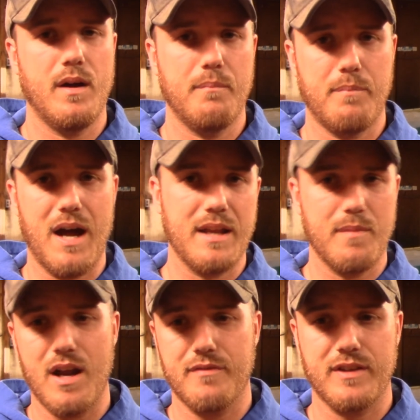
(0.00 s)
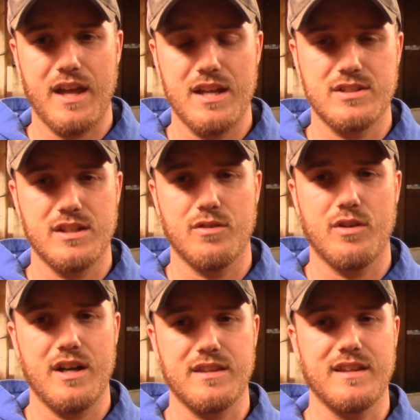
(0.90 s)
body modification or
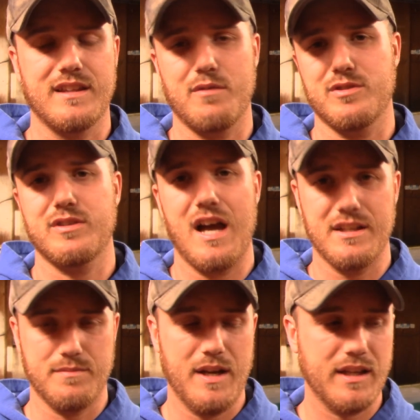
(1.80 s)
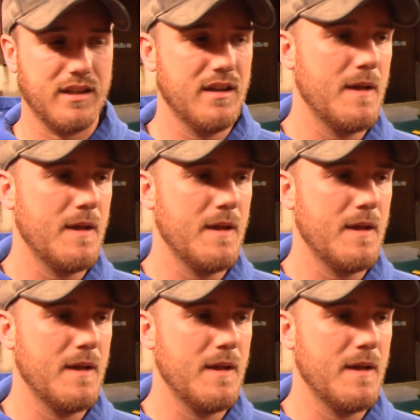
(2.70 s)
anything that was cosmetic.